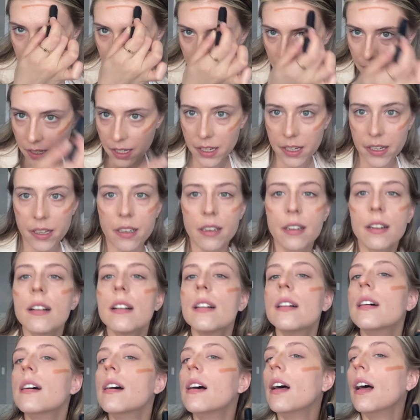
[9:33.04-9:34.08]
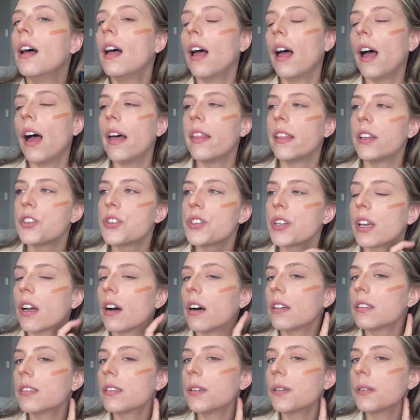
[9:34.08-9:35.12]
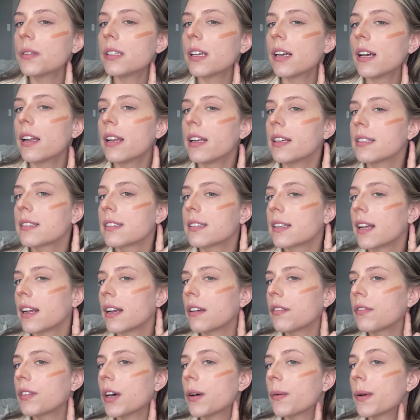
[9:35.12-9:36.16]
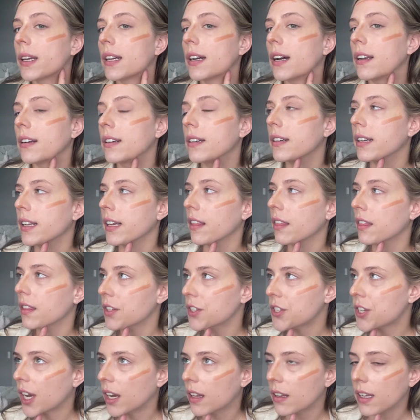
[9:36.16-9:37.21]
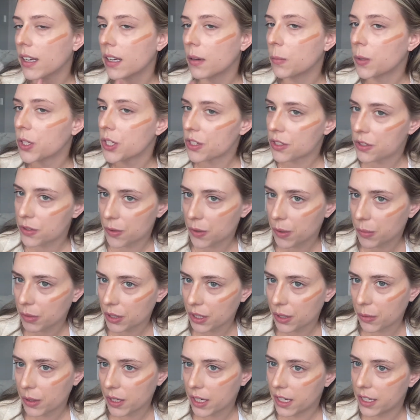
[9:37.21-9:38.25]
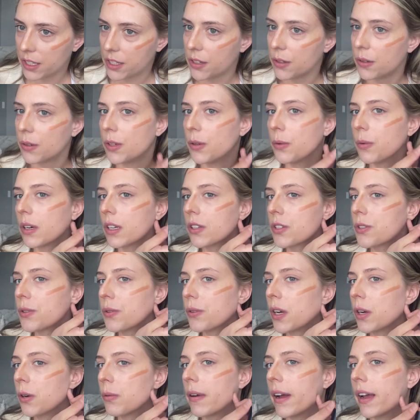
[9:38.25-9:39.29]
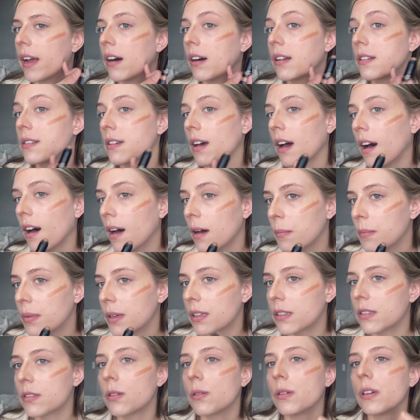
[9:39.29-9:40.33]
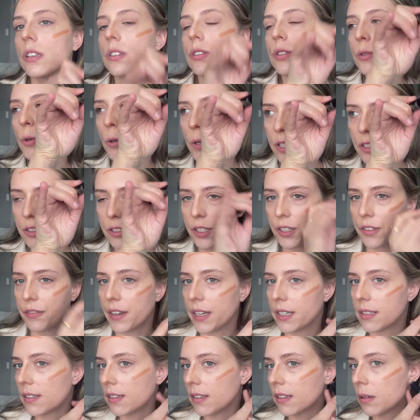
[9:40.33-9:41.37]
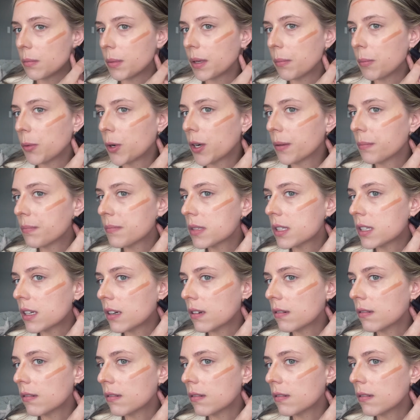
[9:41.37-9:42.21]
there. And then she also said, instead of going underneath the jawline, which is normally what I do, you want to go right on top, so it shortens your face a little bit more, so.